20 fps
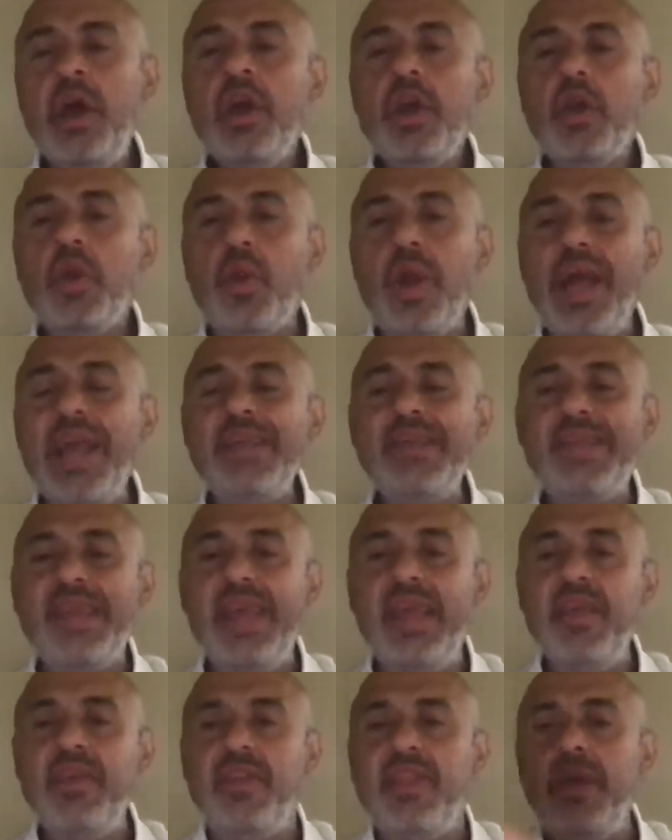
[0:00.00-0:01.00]
Christ
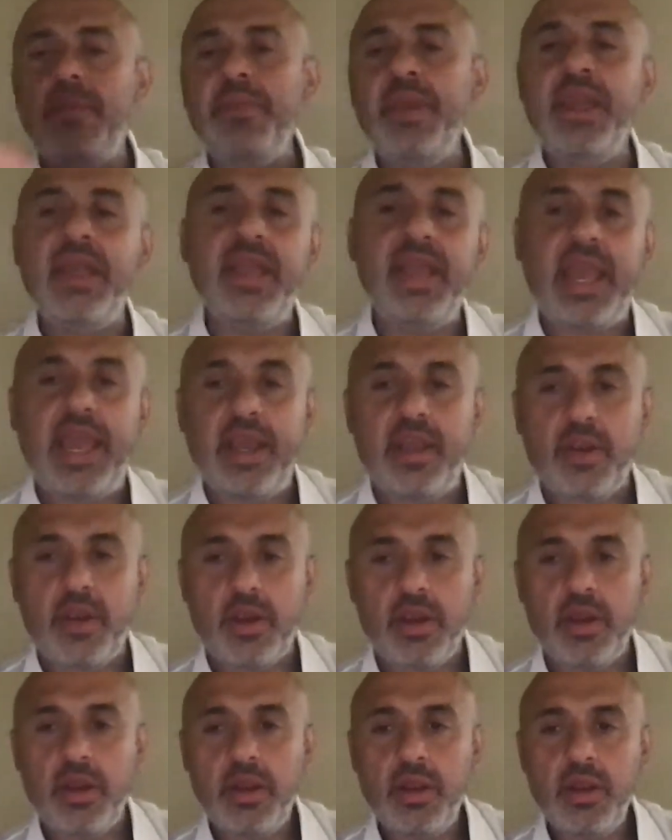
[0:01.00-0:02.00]
is the
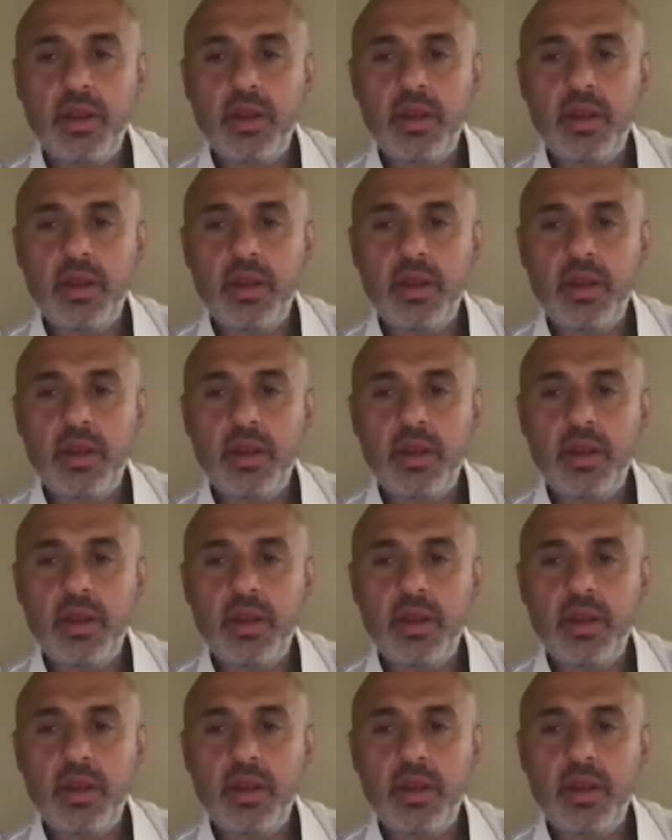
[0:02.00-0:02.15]
mediator